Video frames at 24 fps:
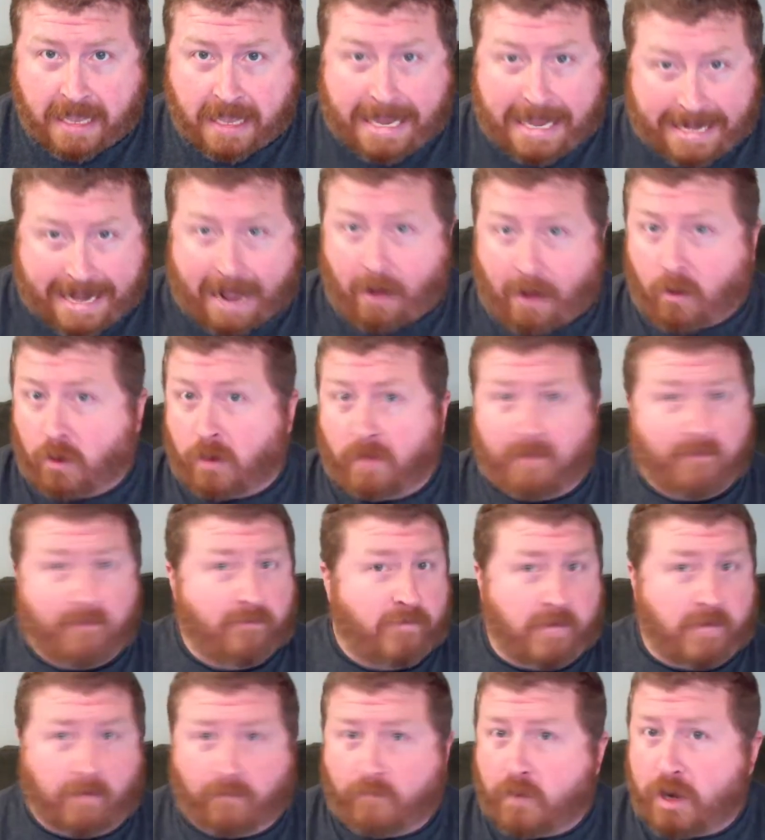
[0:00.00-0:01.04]
Now,
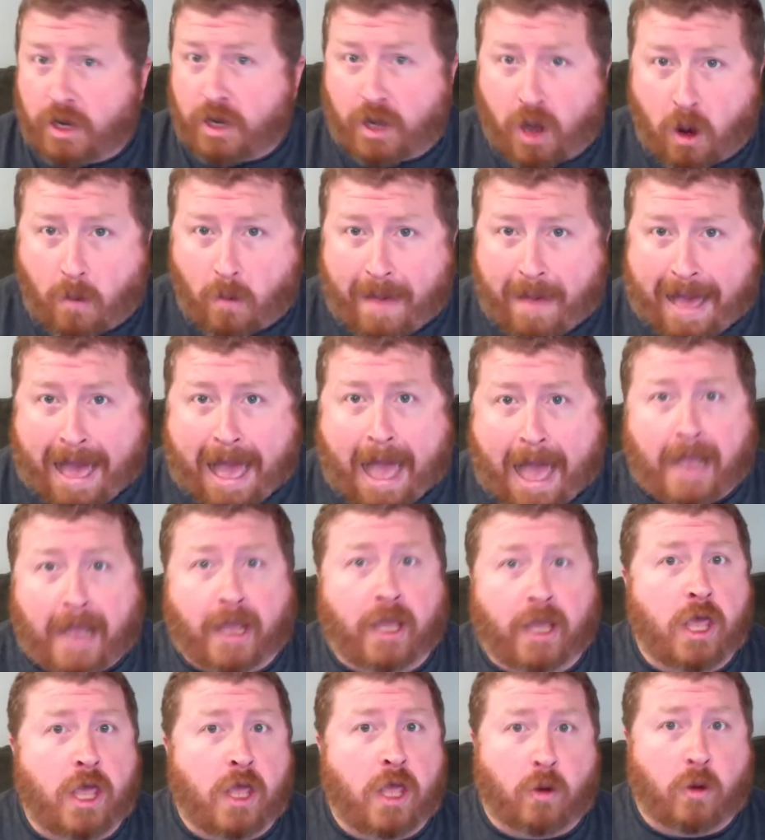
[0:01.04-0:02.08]
feel free to go
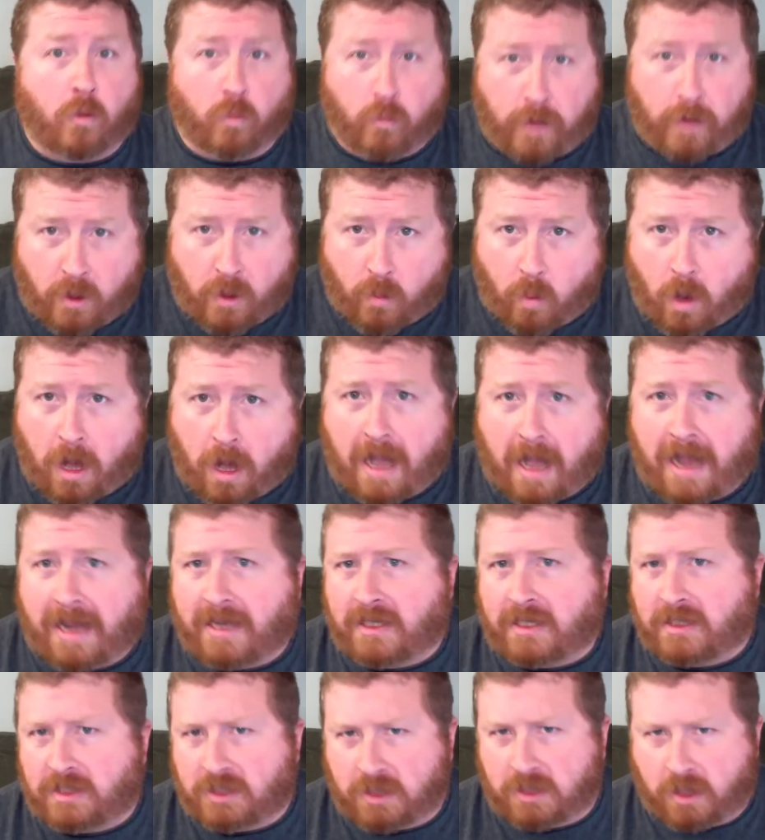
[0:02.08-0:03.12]
back,
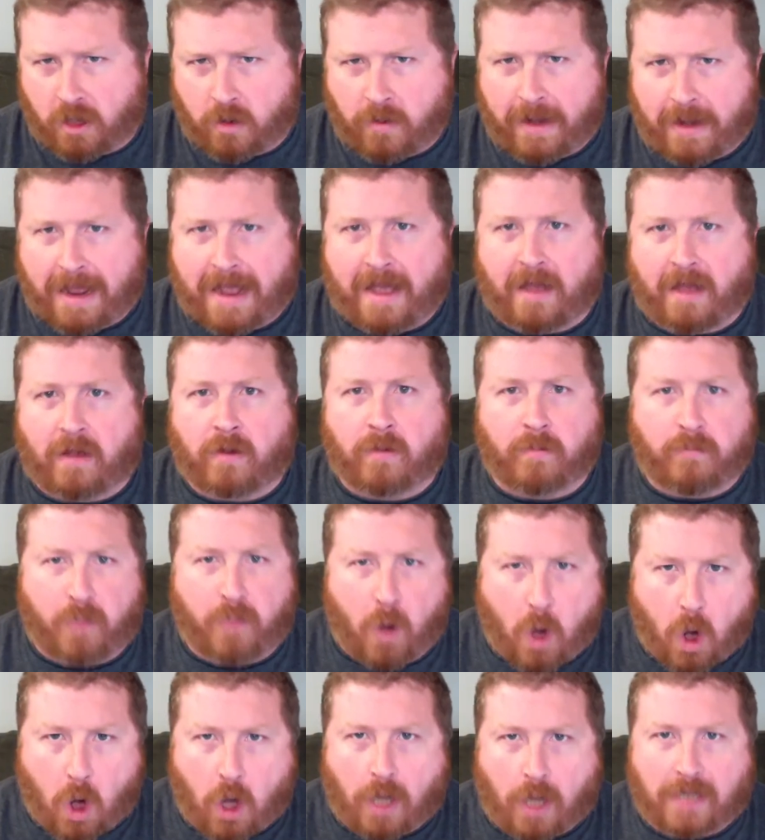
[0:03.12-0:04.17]
rewind, slow down,
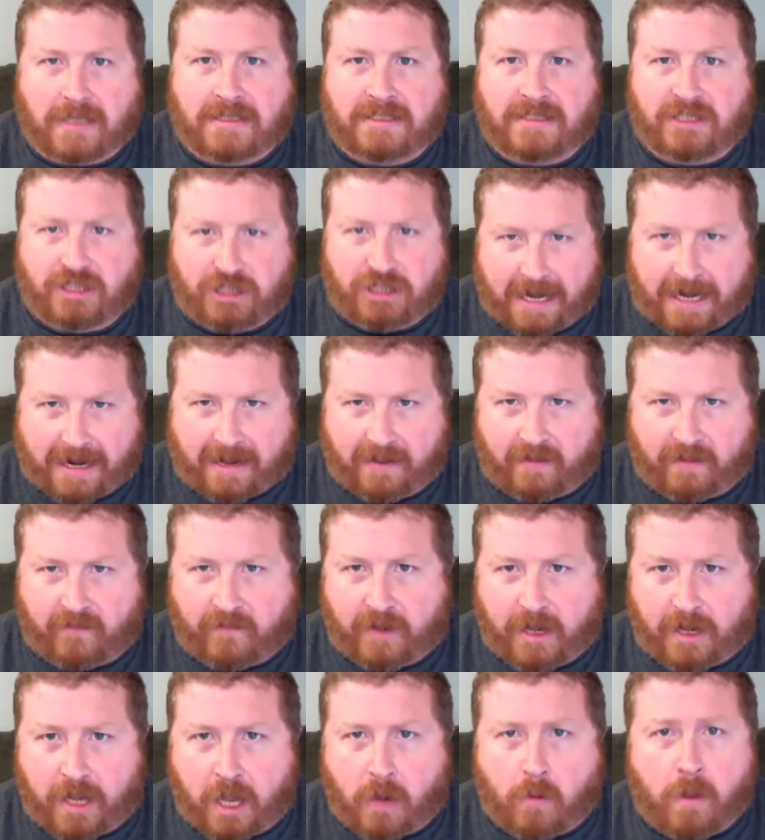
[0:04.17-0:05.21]
pause, check out the
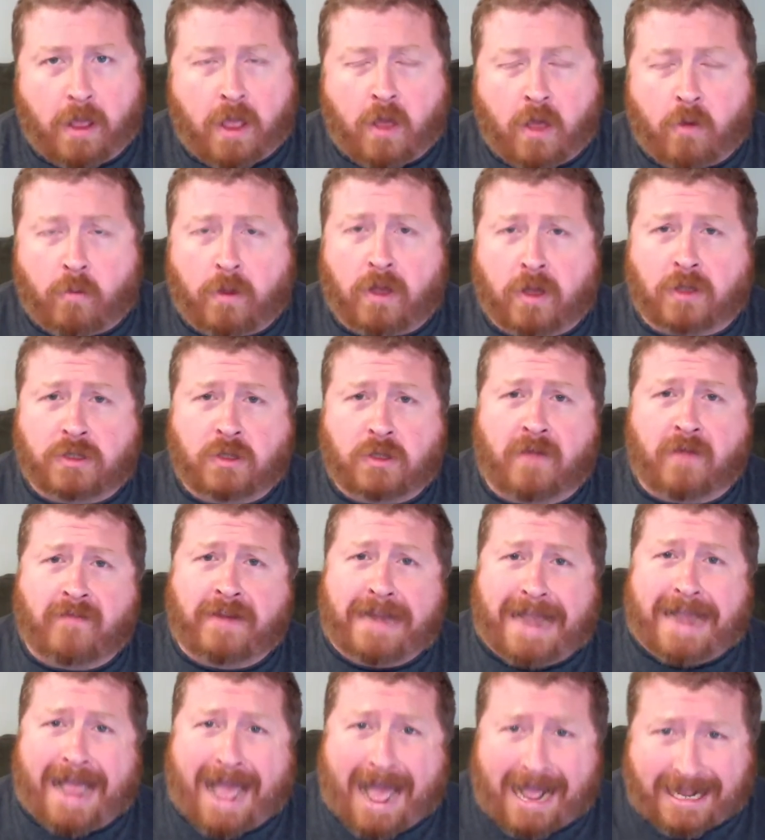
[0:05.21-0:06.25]
video. We also have
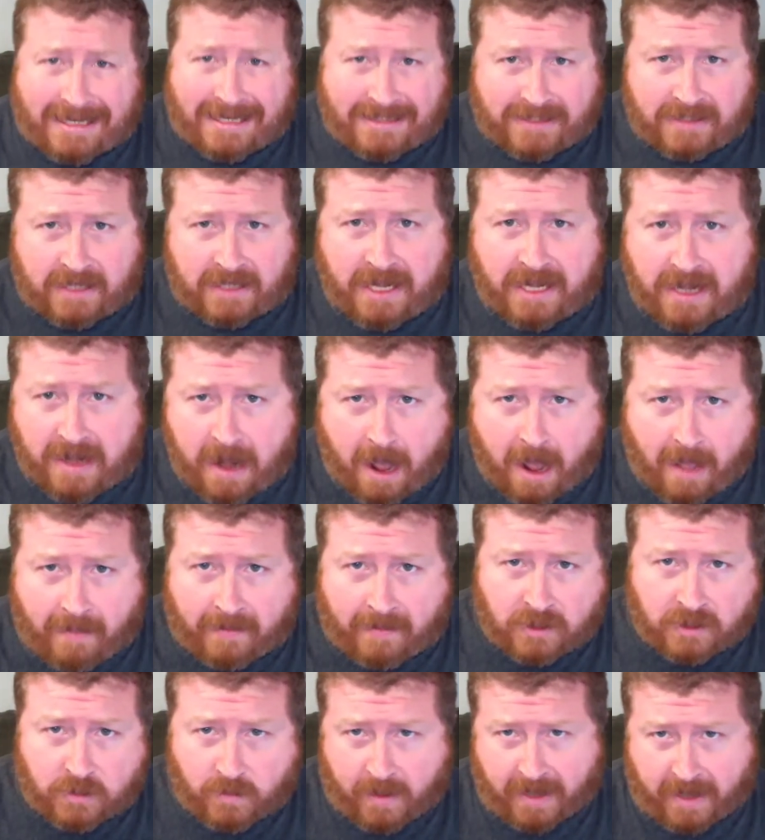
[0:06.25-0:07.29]
an excellent
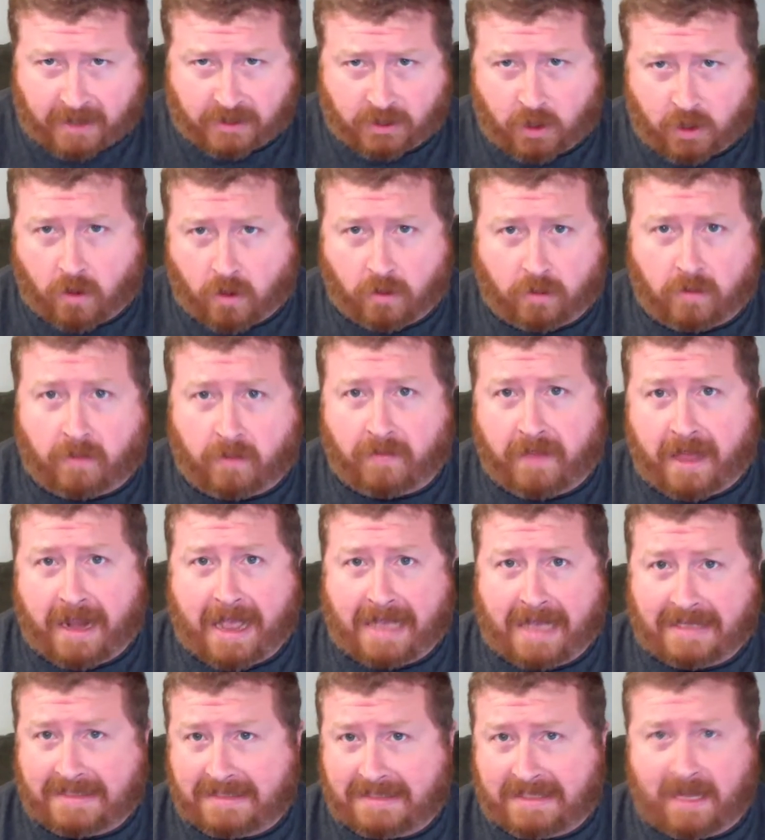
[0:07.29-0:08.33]
knowledge base article that
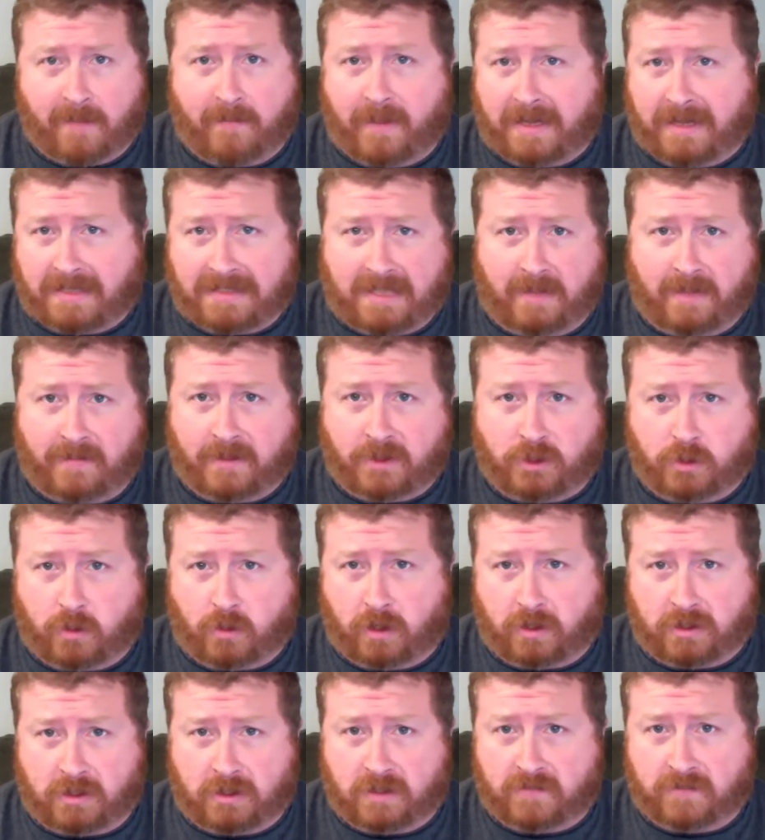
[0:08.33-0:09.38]
has step-by-step
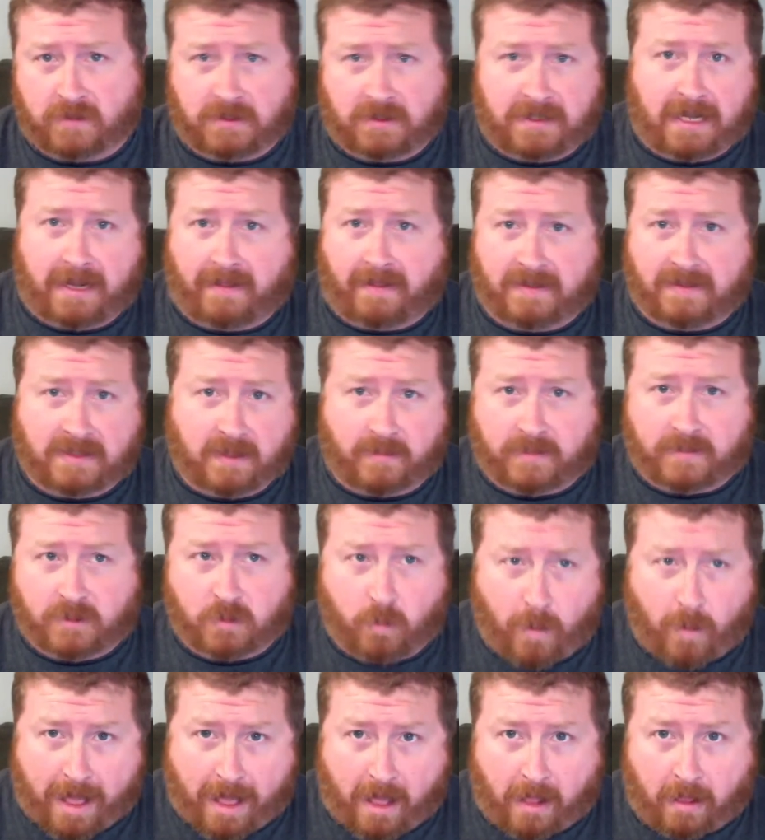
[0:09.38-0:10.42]
instructions for setting this up as
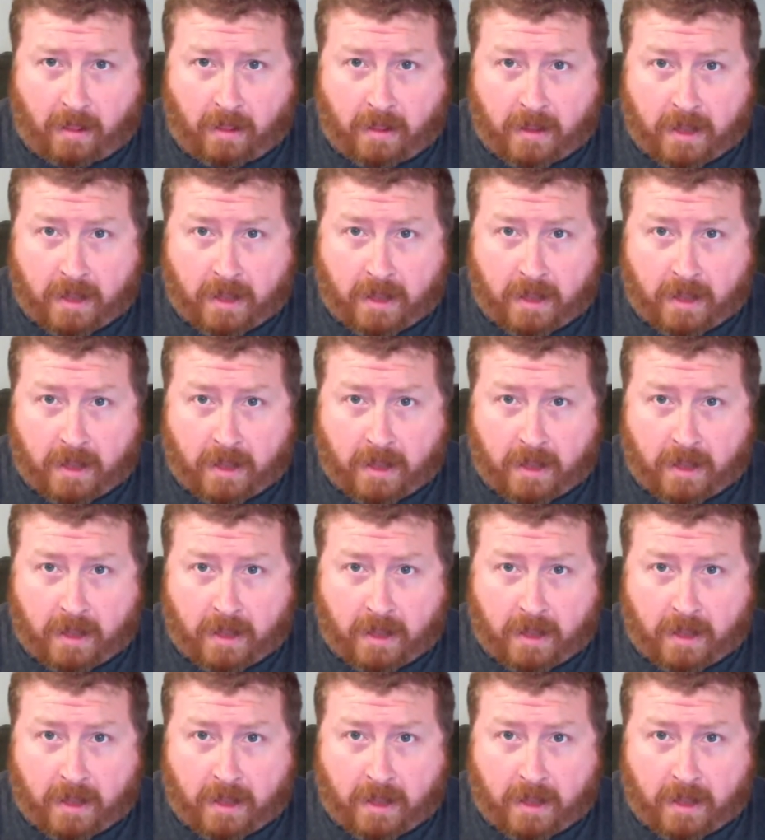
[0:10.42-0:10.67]
well.